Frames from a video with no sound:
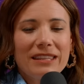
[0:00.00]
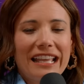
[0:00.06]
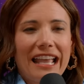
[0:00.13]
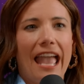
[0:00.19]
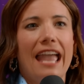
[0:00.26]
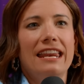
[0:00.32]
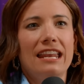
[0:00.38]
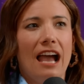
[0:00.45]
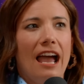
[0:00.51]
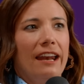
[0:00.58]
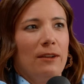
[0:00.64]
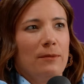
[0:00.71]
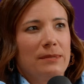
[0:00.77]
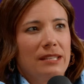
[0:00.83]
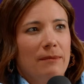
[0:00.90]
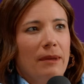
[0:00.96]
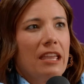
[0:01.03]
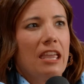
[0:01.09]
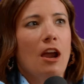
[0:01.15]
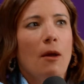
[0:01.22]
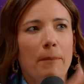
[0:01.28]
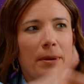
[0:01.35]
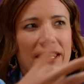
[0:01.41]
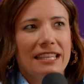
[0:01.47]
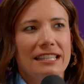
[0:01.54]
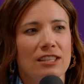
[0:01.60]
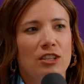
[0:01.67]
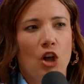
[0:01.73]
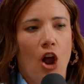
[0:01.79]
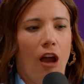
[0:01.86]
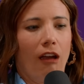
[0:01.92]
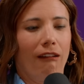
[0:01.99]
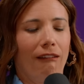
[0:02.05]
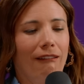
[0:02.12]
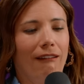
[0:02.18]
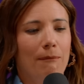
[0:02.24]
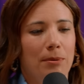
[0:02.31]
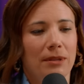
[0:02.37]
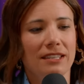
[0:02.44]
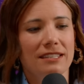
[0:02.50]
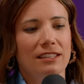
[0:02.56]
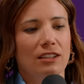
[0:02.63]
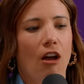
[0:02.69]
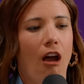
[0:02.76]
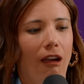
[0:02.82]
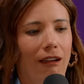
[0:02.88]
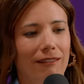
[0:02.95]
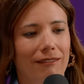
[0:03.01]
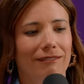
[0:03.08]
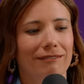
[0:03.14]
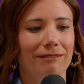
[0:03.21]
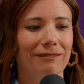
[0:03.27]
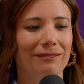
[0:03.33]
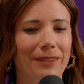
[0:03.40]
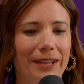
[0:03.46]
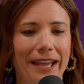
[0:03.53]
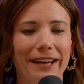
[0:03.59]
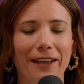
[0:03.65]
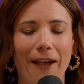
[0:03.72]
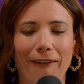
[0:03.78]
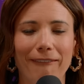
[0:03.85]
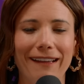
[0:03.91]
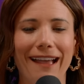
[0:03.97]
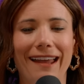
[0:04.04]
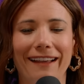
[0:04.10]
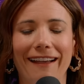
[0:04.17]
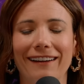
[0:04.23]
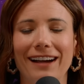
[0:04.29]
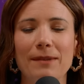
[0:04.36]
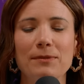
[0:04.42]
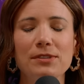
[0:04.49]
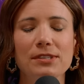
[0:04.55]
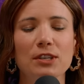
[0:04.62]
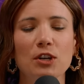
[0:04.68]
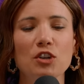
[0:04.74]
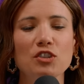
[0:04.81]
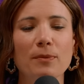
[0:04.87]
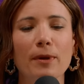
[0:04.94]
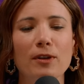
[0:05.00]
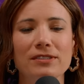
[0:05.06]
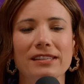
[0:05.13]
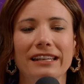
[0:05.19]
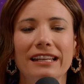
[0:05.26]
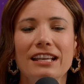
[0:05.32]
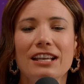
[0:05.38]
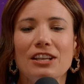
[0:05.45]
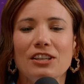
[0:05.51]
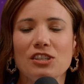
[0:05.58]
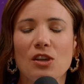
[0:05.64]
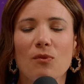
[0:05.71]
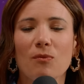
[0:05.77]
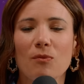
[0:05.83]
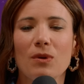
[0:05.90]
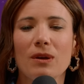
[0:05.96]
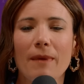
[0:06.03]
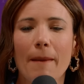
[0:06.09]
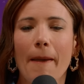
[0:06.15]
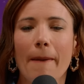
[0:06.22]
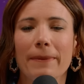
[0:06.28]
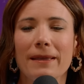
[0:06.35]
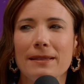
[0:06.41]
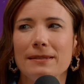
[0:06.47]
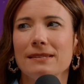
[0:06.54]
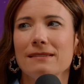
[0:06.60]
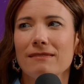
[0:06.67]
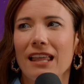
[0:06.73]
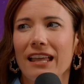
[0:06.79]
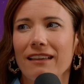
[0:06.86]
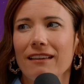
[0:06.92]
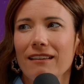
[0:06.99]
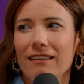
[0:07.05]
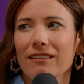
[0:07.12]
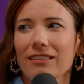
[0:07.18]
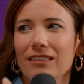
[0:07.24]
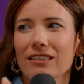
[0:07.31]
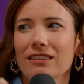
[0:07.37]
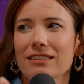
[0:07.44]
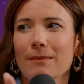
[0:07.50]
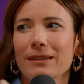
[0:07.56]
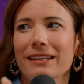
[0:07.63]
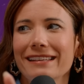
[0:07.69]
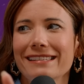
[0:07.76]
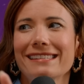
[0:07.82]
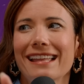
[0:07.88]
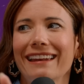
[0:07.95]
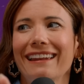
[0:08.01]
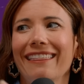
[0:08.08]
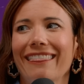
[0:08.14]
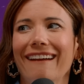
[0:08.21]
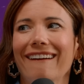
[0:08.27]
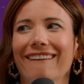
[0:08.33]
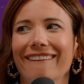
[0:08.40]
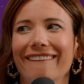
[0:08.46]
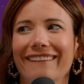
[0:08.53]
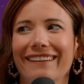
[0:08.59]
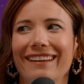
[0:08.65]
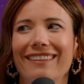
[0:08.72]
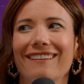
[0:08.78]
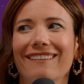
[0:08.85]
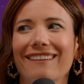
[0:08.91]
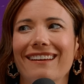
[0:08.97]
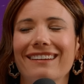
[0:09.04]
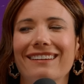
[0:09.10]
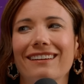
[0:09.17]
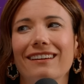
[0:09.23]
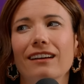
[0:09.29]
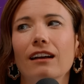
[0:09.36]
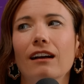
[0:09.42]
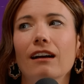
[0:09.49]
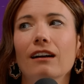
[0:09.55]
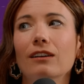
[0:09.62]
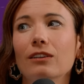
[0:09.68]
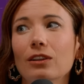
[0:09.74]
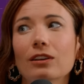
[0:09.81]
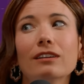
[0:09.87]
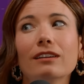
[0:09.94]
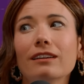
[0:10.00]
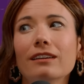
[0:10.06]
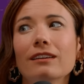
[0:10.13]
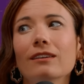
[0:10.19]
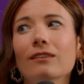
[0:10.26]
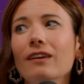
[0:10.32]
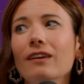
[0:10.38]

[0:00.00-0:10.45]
with like 80 items, and I'm like, here, put these in the cart. Put these in the cart. We gotta go. We gotta go. I'm just an urgent person. So one of my pet peeves is like somebody's standing there and they're like looking